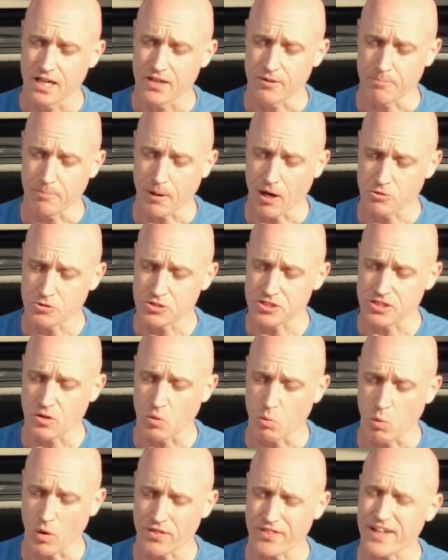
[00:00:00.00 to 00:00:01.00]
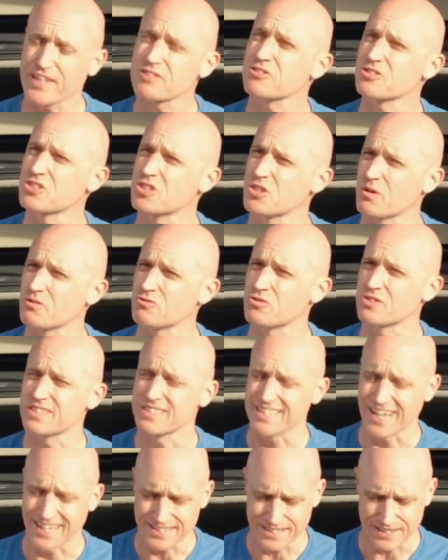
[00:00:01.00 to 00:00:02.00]
The Pulsar,
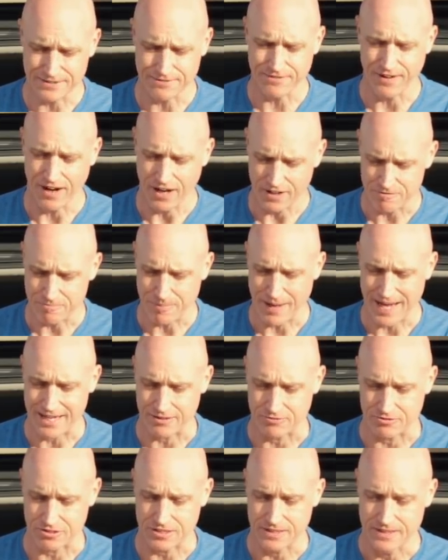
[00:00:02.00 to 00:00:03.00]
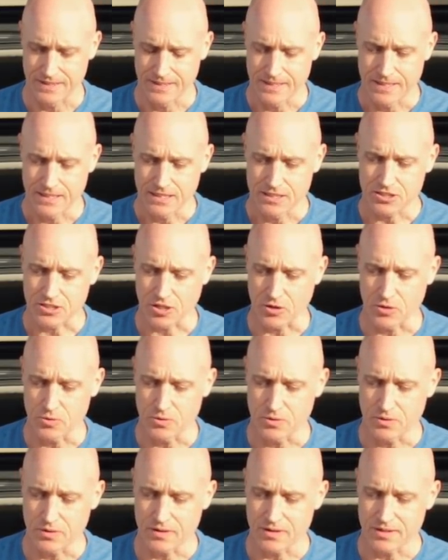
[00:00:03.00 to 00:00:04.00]
£1,295.
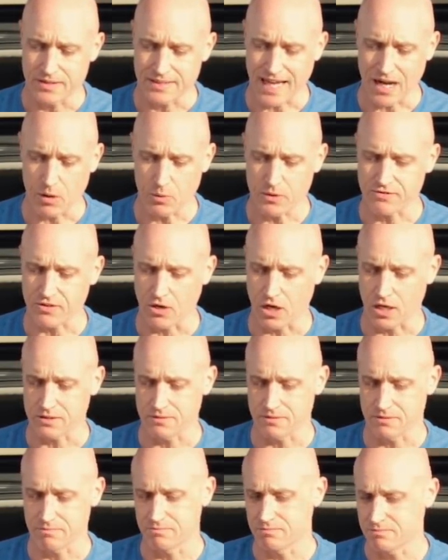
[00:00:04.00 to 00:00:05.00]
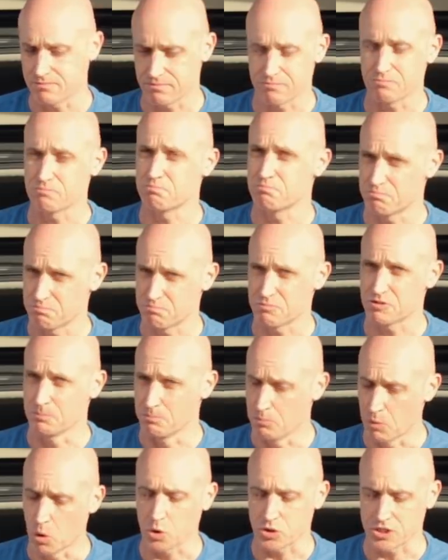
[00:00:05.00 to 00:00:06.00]
So now we've got a
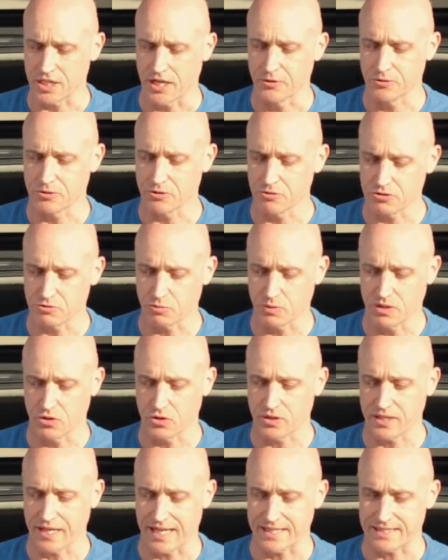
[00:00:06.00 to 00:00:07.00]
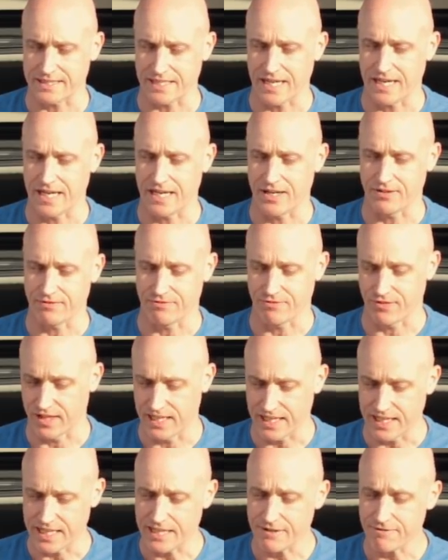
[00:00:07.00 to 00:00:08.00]
some more totals. We look at for
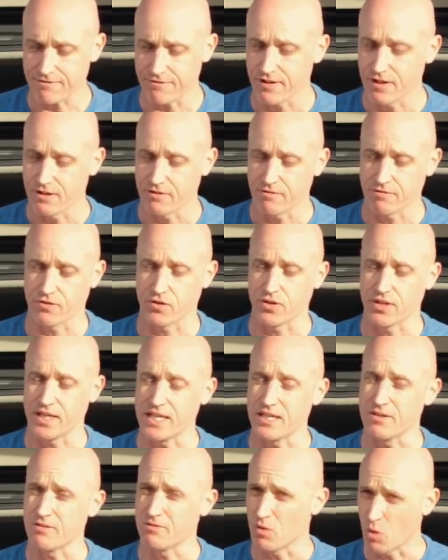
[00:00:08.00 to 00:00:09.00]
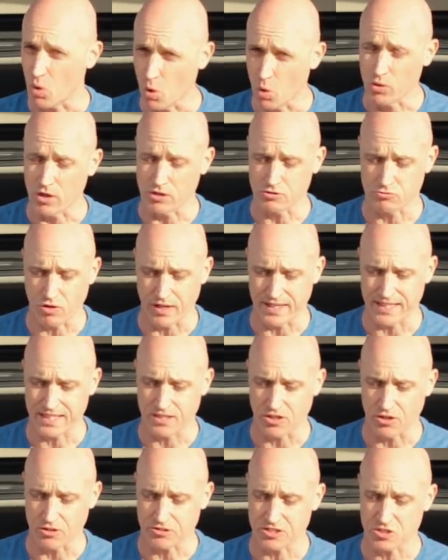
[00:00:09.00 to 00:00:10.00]
the Leaf, for all those running
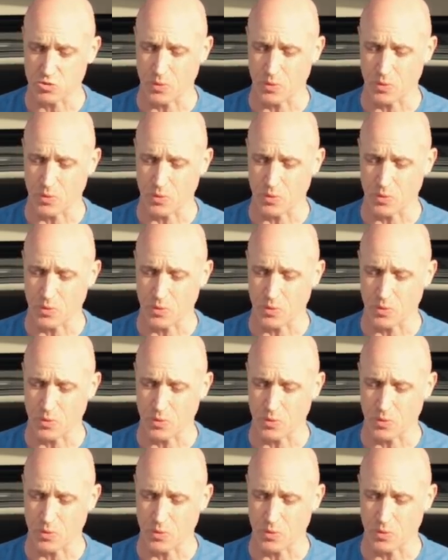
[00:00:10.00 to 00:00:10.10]
costs,